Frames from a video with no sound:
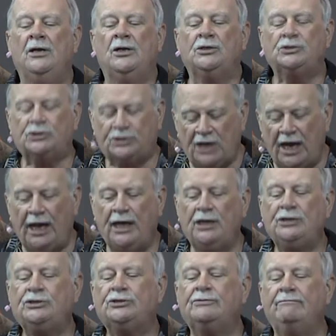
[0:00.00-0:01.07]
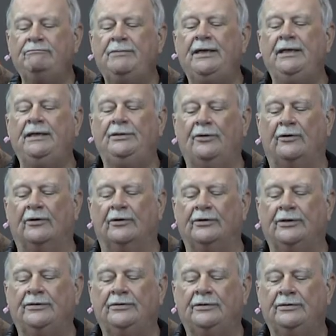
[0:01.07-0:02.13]
Change me, Lord.
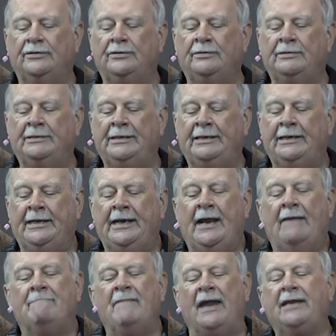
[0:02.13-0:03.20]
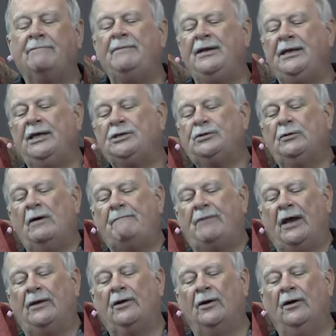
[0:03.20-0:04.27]
Make me into a
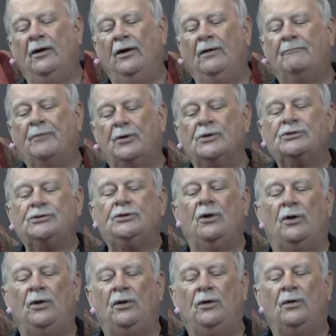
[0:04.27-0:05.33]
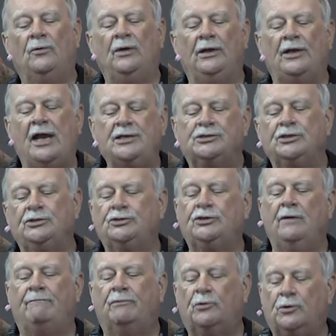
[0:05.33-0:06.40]
better personal
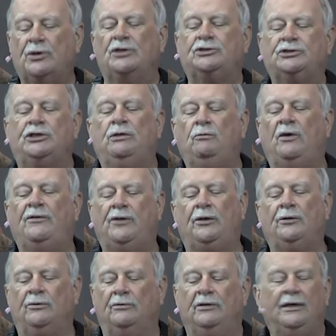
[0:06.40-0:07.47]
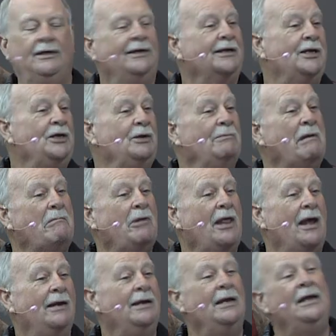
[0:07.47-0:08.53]
relationship Christian with you. Can you remember
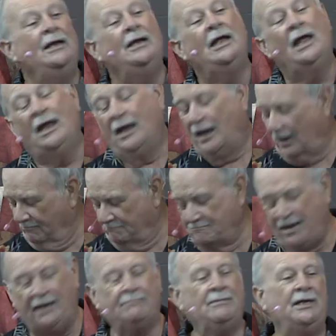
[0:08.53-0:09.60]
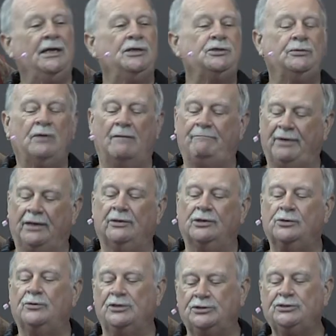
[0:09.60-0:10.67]
that? Make me into a better
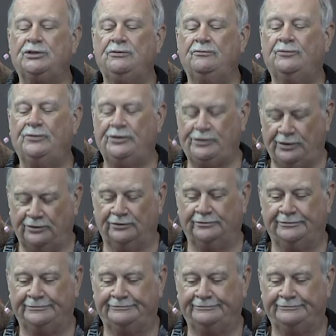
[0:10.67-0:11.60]
Christian for you.